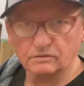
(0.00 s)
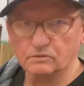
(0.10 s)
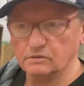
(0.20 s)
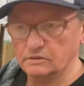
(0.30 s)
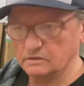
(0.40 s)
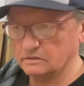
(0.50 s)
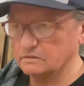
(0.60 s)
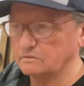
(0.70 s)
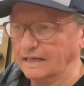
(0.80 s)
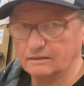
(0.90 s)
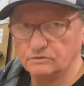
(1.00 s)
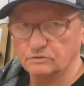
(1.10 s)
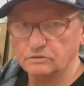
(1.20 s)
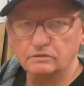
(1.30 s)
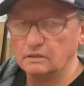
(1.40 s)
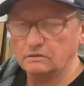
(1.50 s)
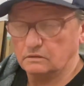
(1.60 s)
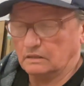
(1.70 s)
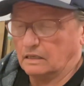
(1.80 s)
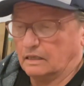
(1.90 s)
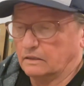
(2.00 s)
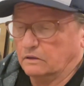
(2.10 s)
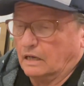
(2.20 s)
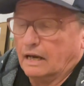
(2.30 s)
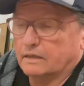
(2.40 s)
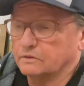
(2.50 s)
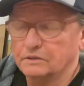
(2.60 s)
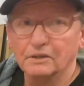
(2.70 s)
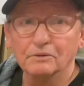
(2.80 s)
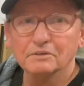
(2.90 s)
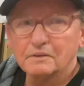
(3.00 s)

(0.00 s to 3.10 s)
or the raccoons, or I don't know,